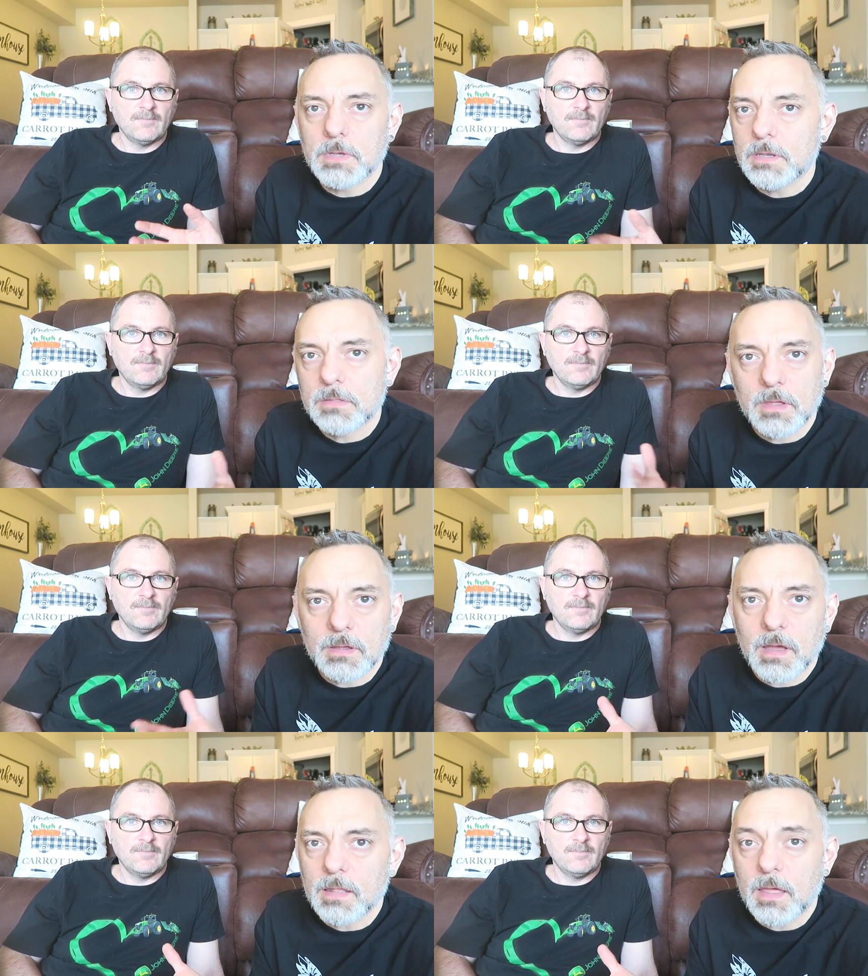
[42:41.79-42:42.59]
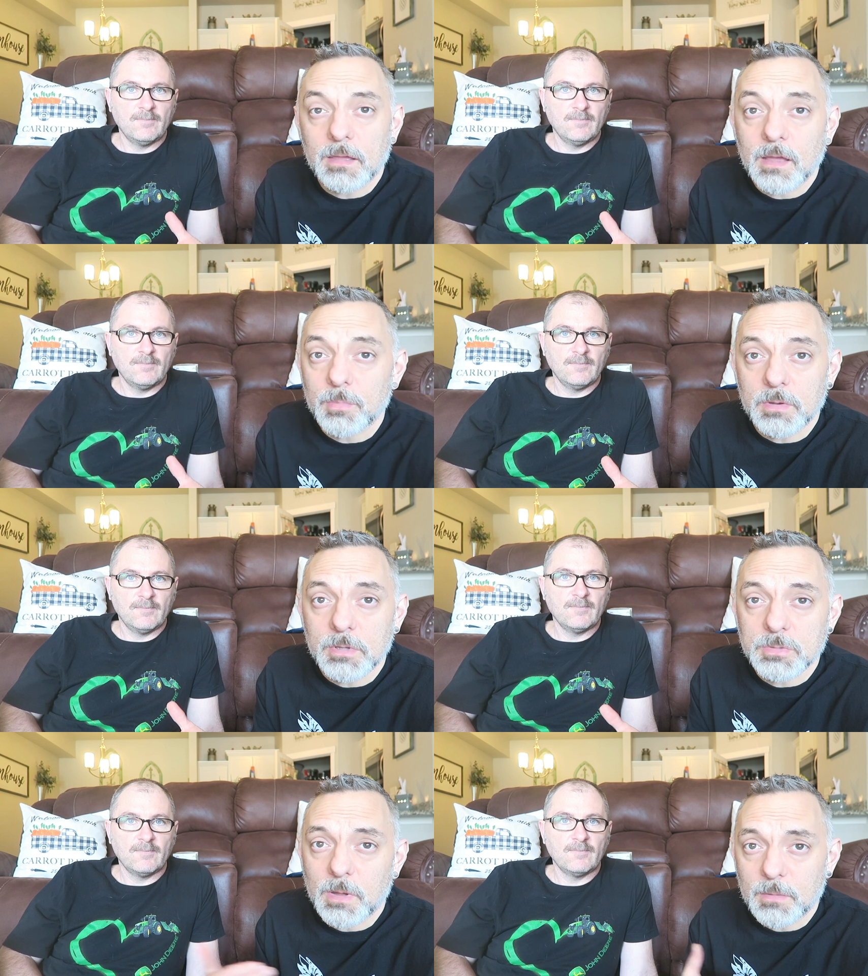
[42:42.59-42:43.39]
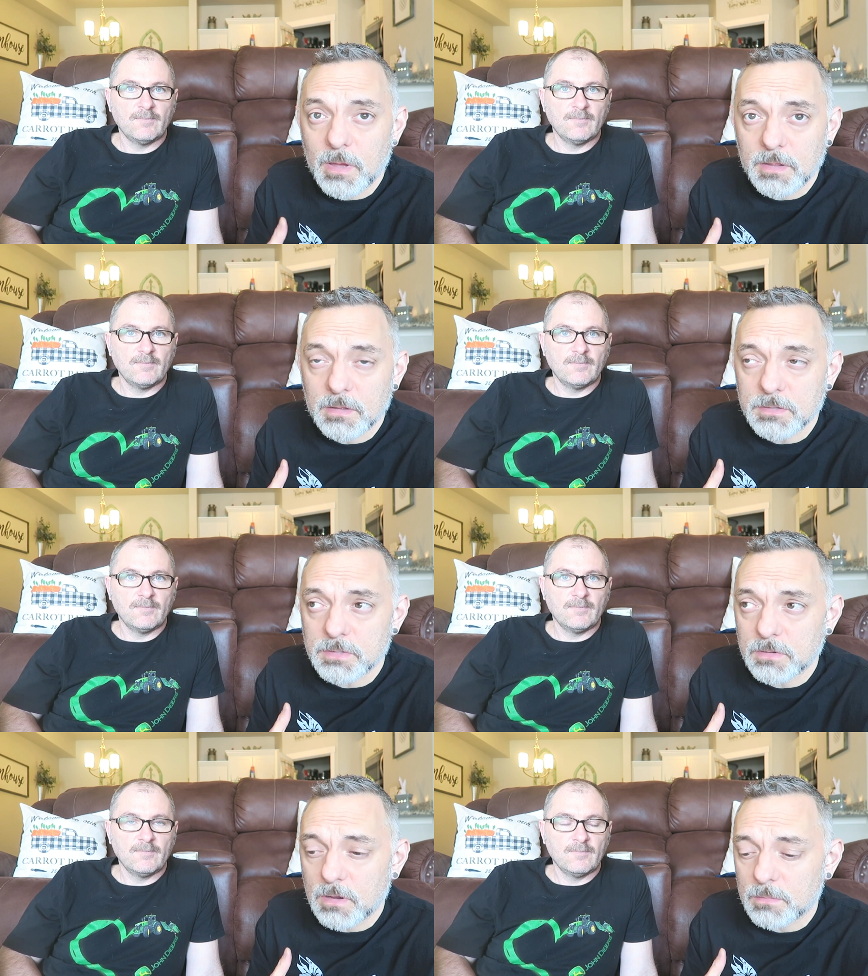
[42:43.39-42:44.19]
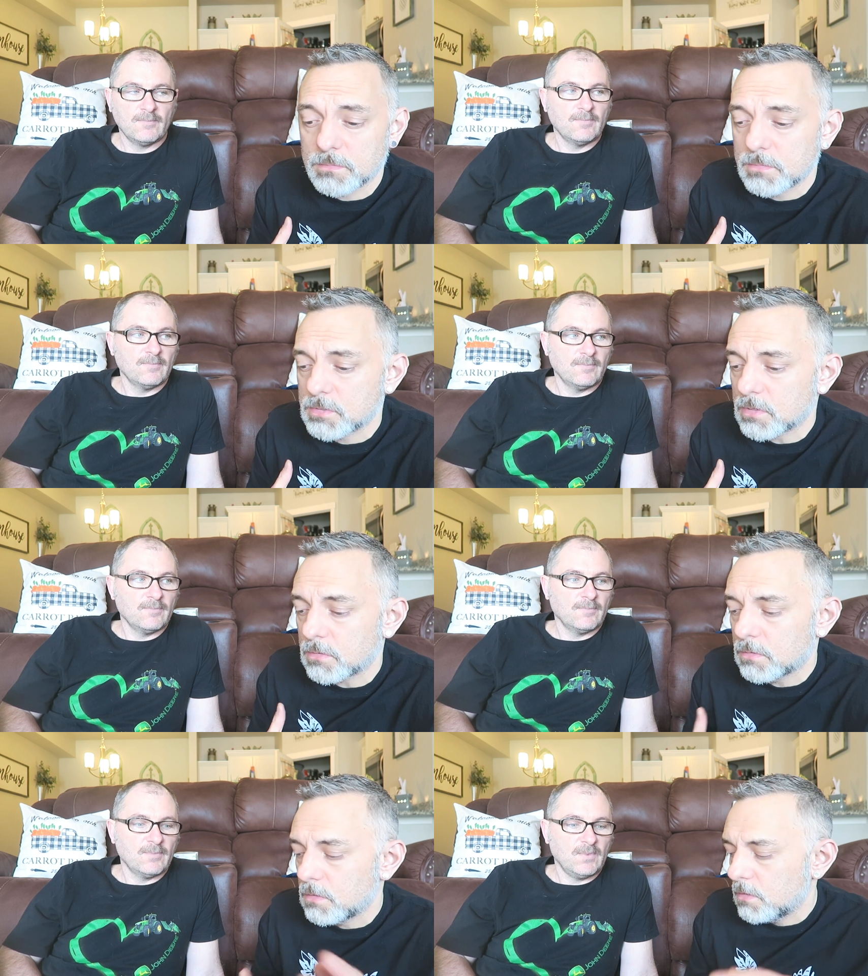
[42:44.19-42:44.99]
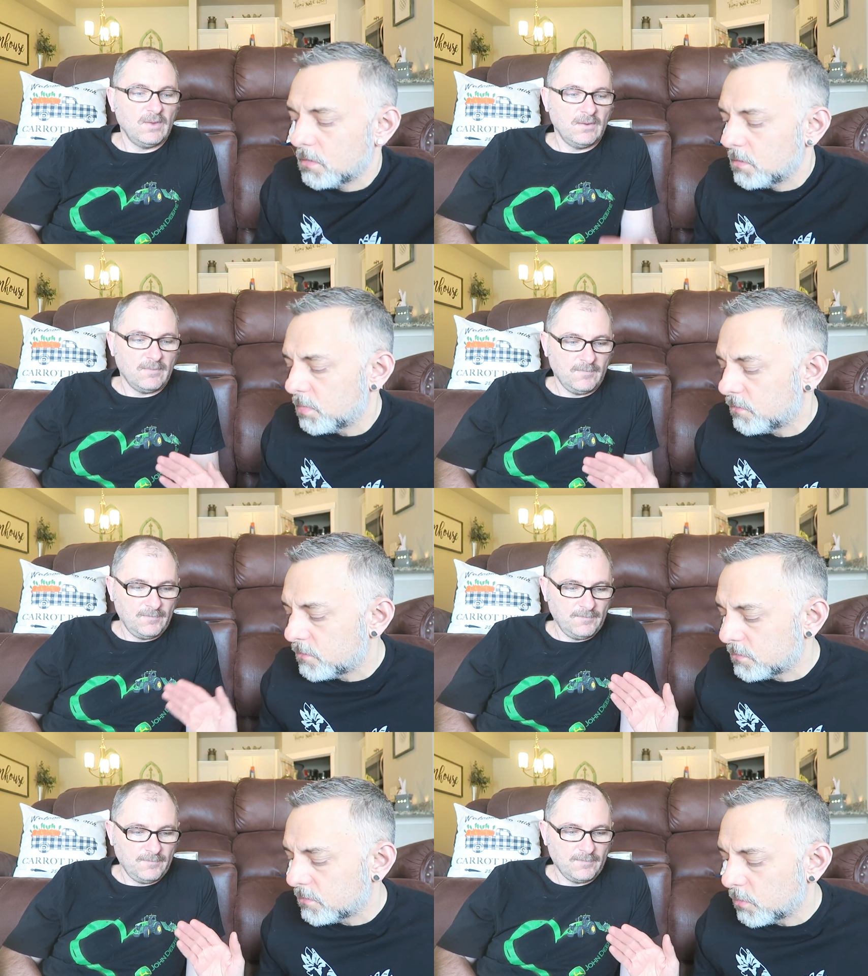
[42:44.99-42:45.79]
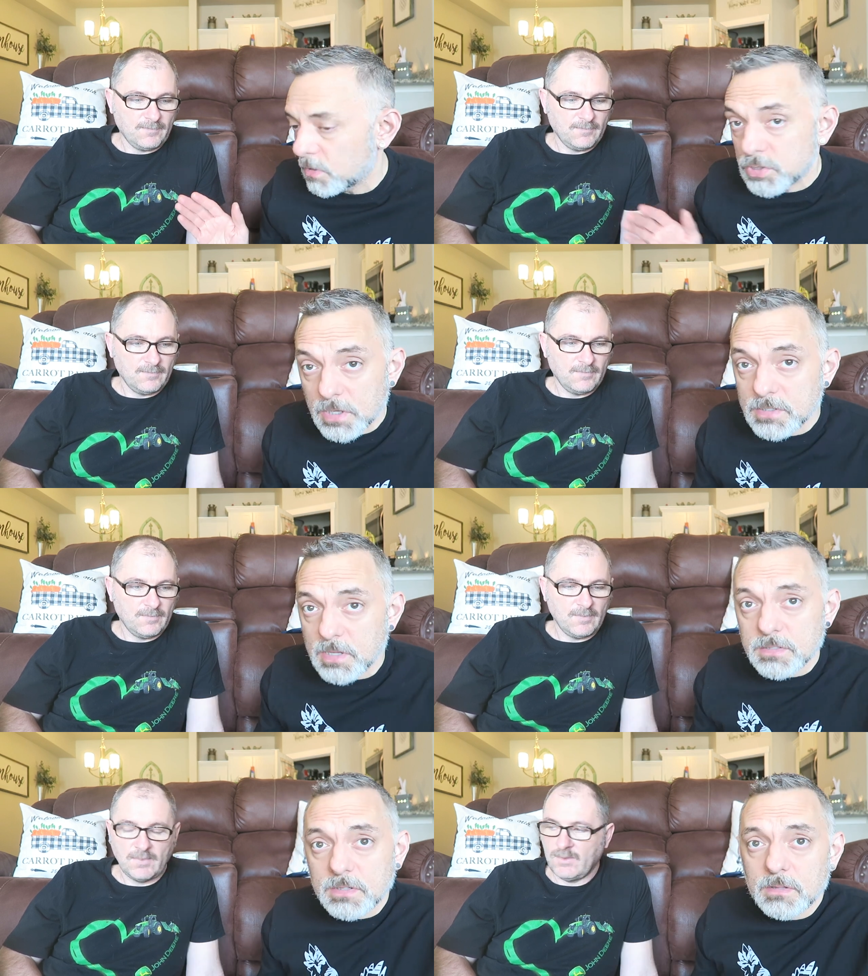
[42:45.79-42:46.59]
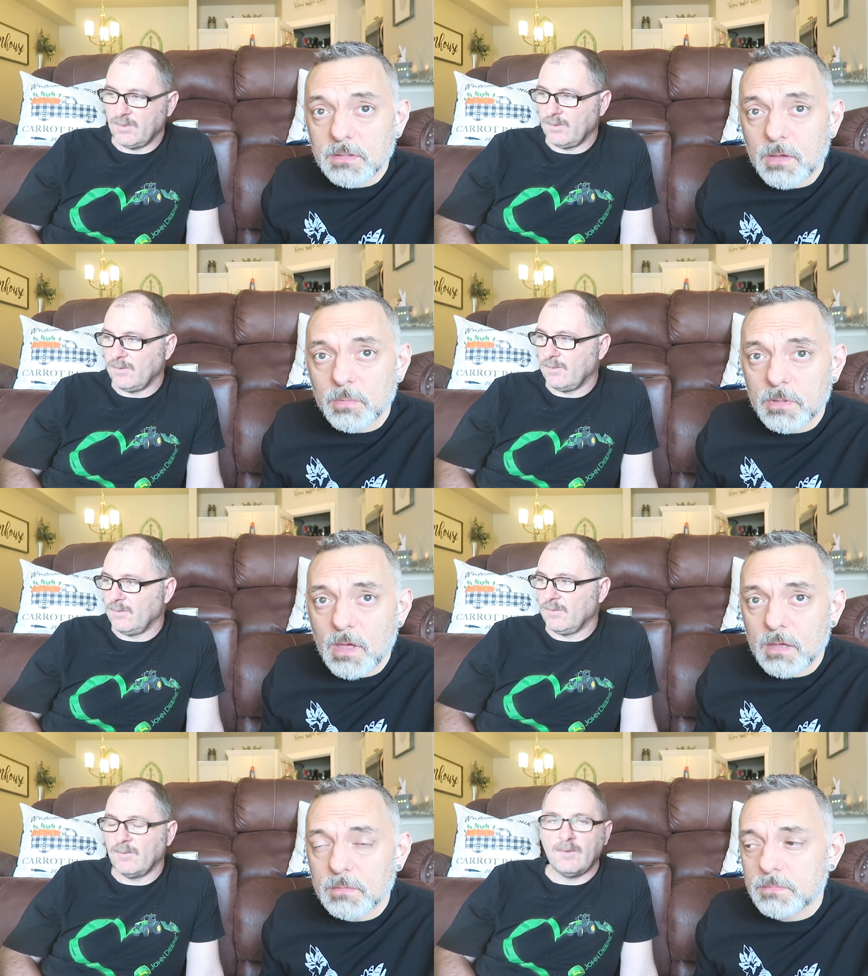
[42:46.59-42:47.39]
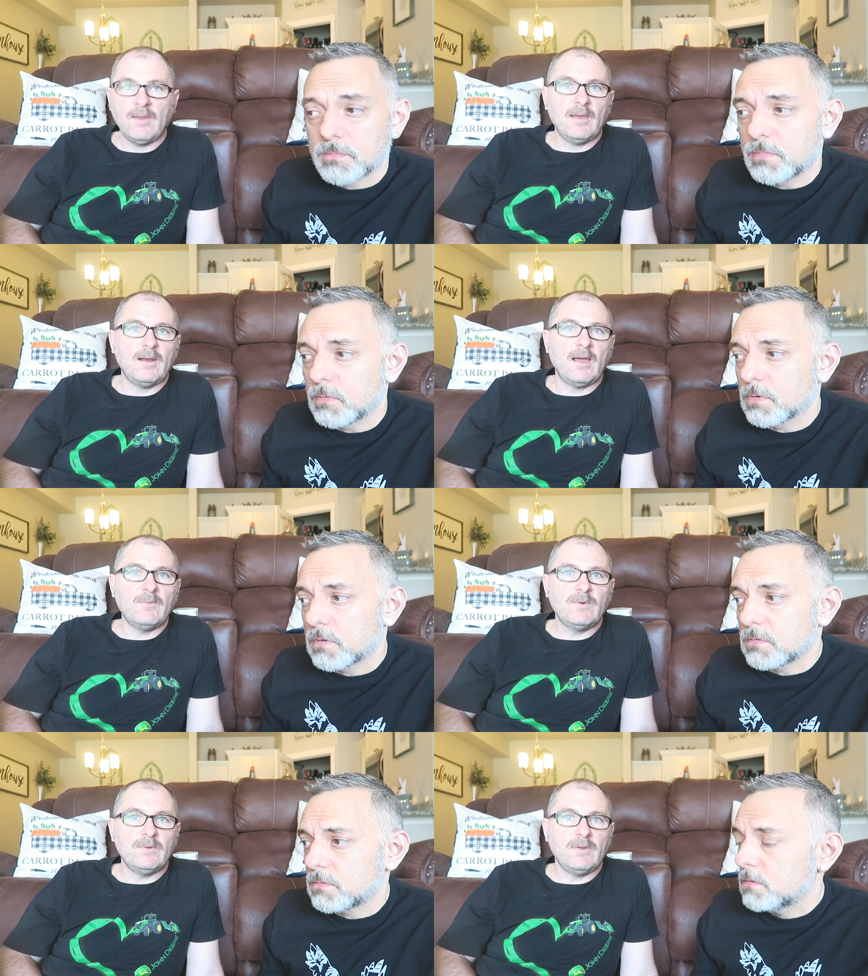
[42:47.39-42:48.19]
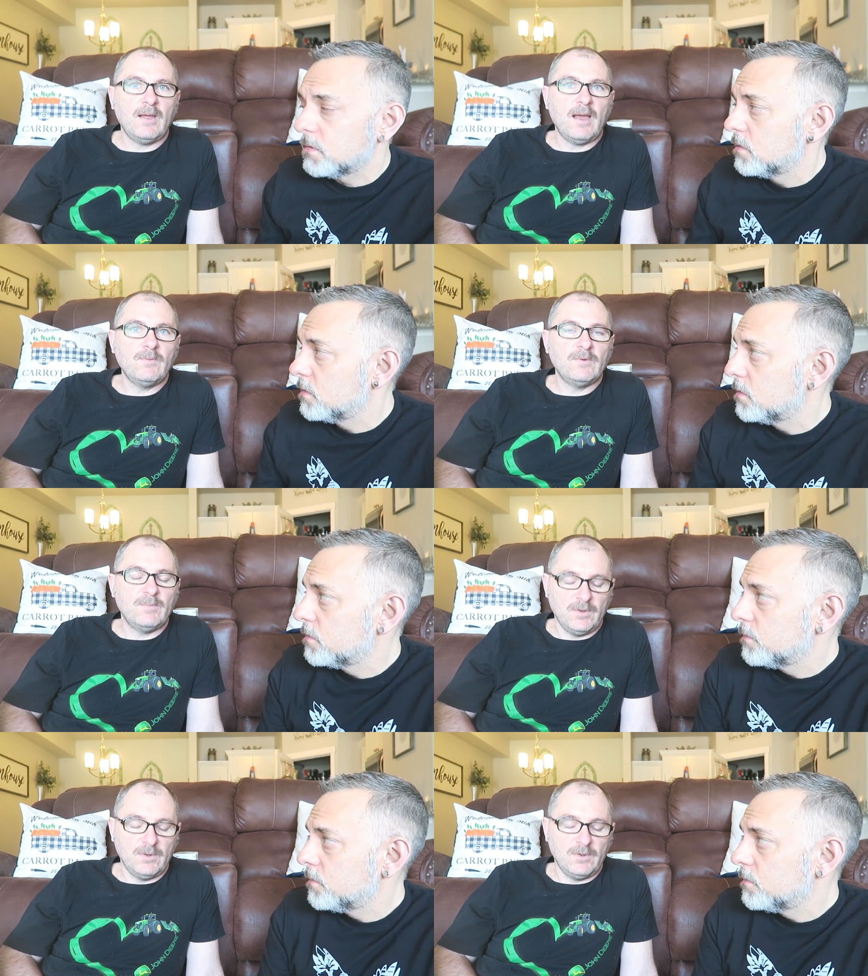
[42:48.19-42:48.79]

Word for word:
Speaker 1: anything I like, I pretty much find on my Instagram. So, yeah. But if you want just Scentsy, then that will be that. And I will, I will